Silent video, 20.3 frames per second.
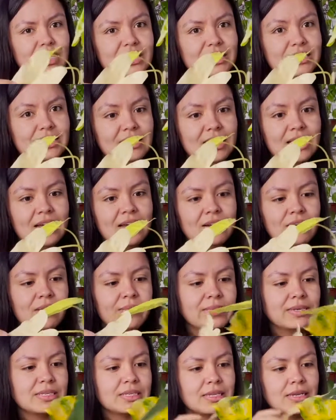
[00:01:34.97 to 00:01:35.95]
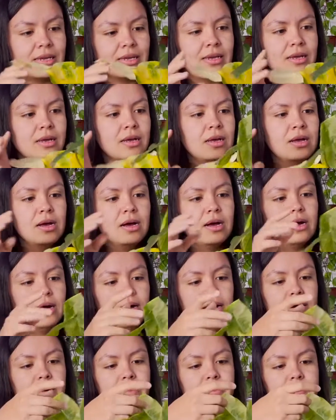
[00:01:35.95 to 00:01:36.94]
Dead, obviously.
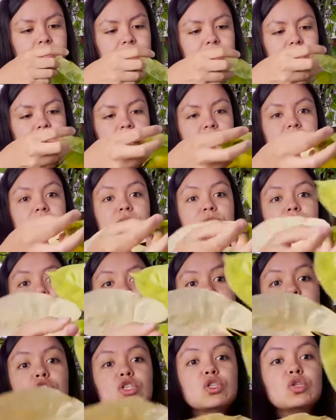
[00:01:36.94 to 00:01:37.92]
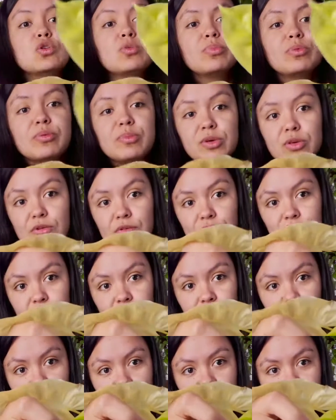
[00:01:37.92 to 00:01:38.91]
This one's super
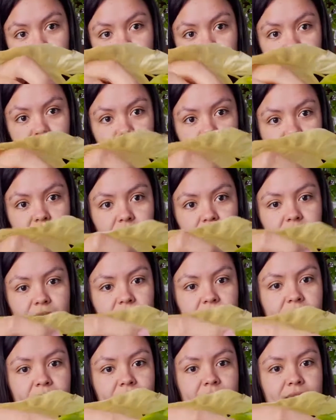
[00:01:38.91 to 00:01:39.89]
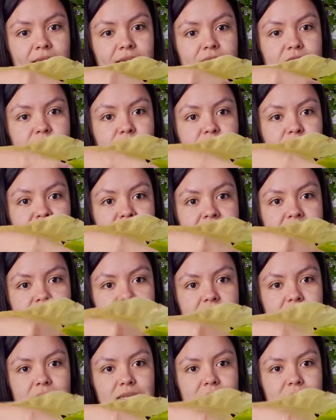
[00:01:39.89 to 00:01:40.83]
beautiful and it's bent.